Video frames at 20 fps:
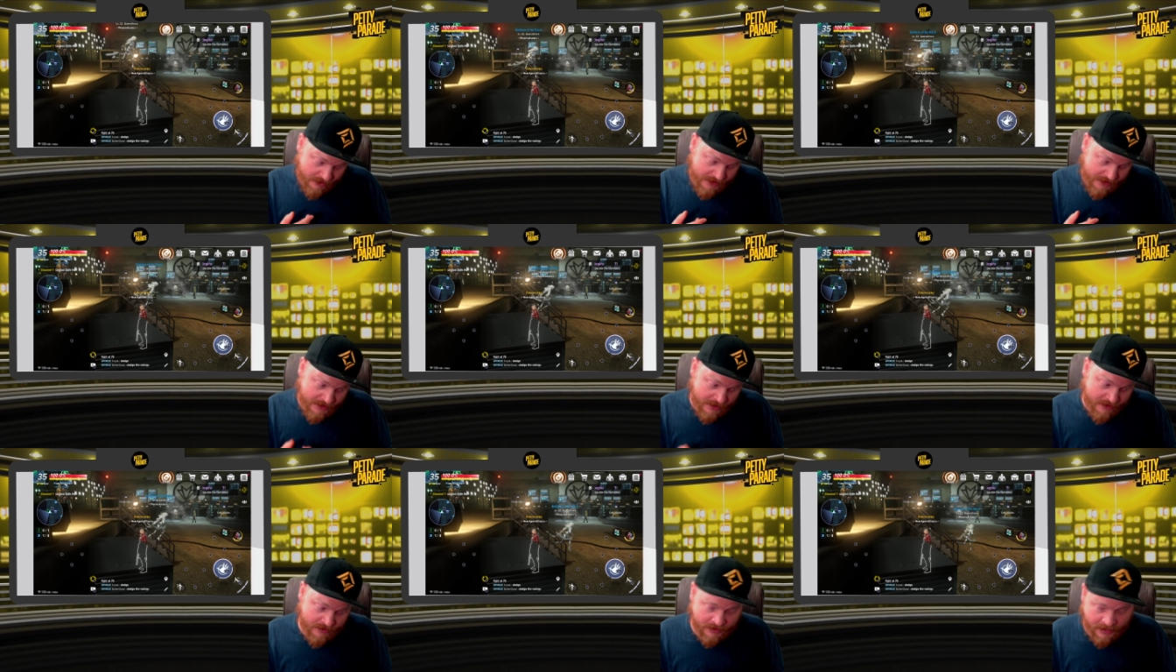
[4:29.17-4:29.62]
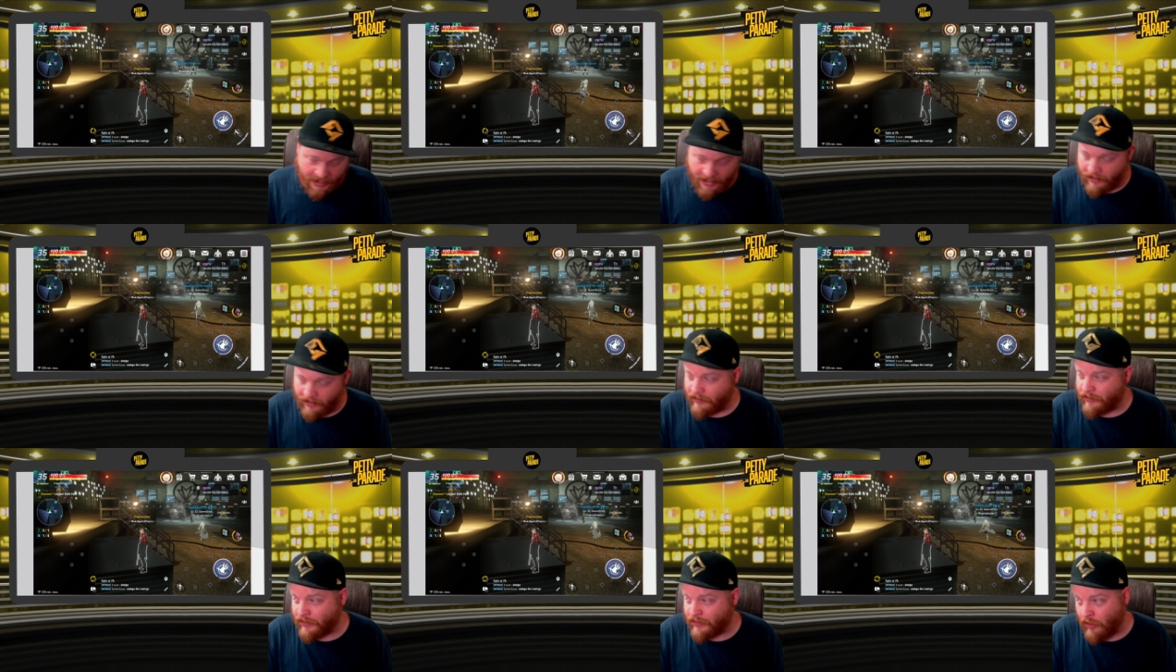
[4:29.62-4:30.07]
these other
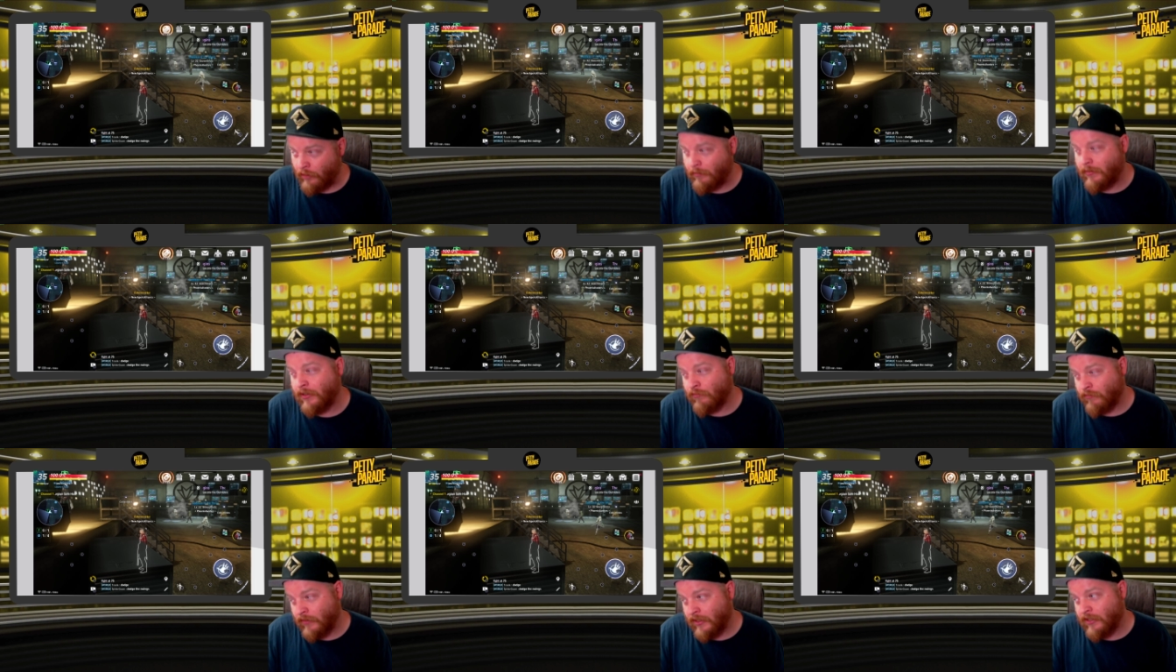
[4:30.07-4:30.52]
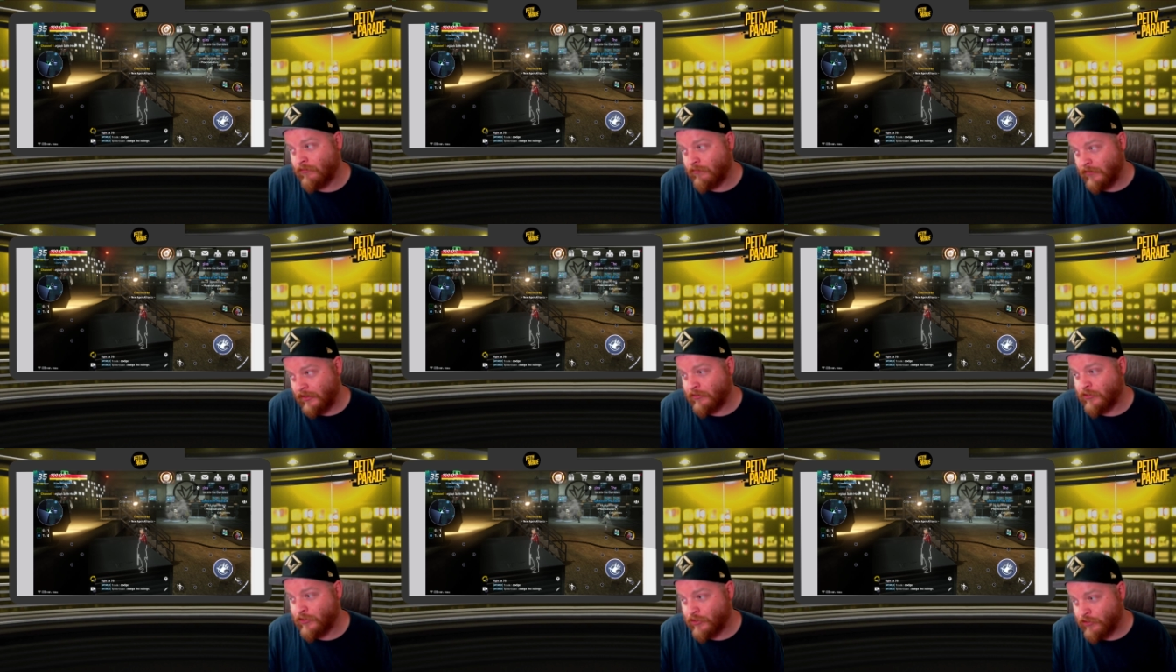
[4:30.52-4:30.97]
characters going to be
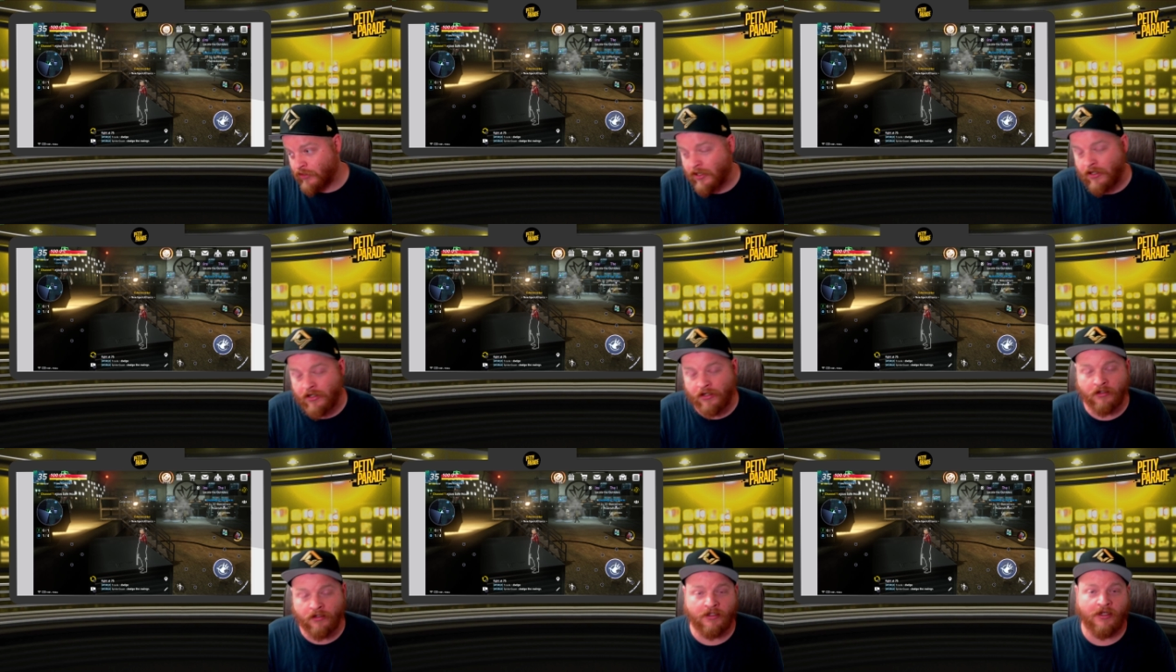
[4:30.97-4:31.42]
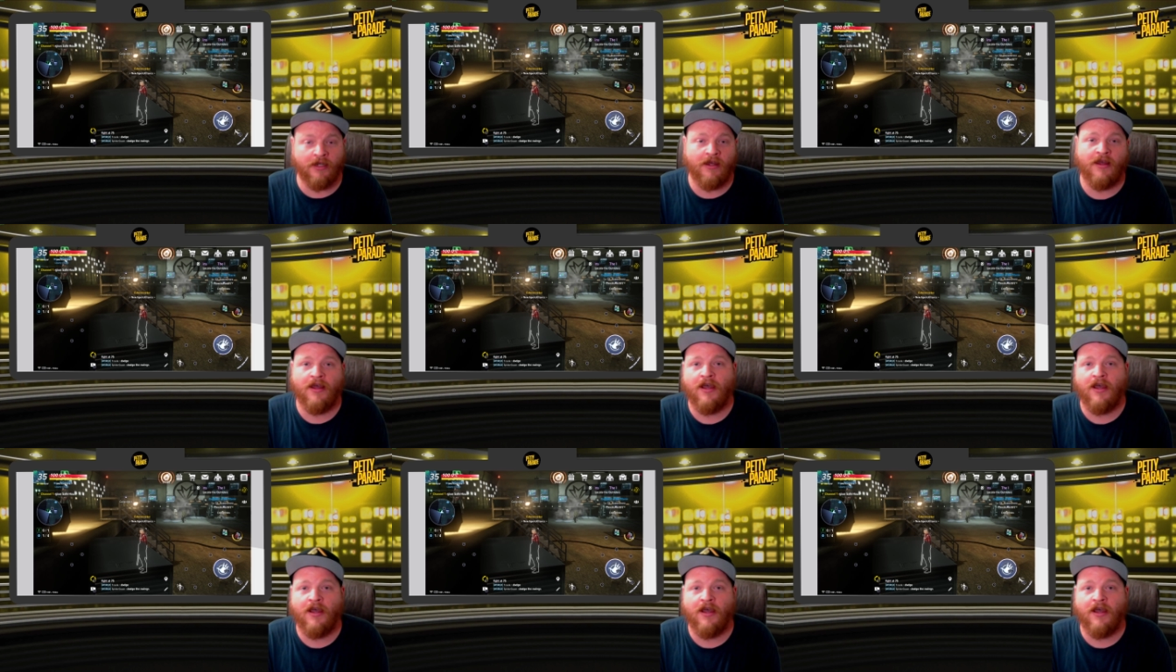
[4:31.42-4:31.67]
real strong.